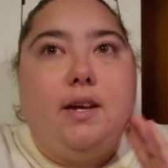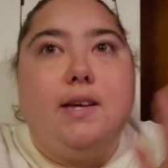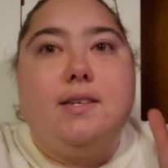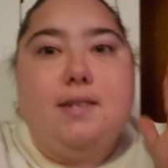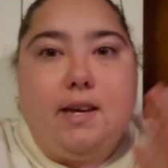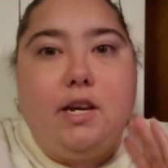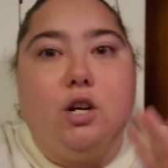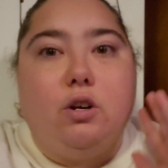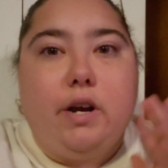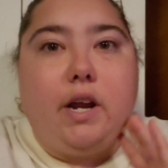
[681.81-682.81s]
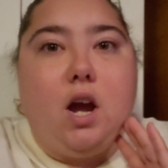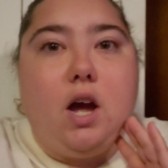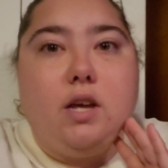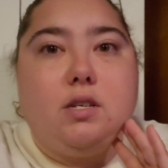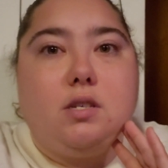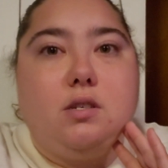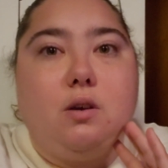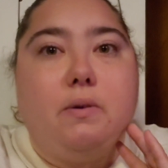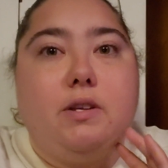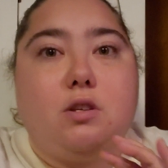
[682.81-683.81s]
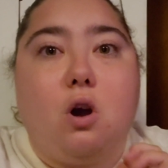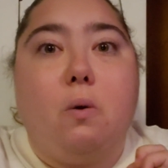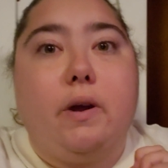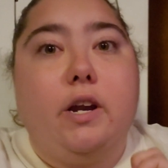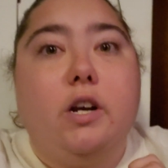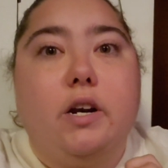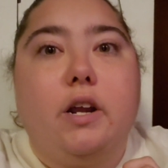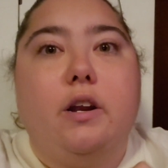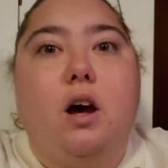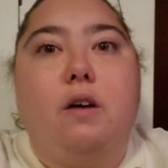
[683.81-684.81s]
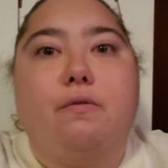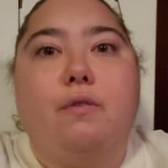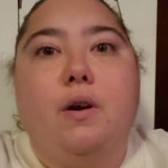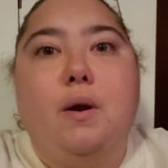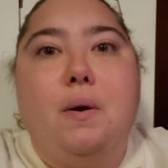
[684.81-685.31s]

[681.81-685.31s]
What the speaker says: hearing us, so he's coherent enough,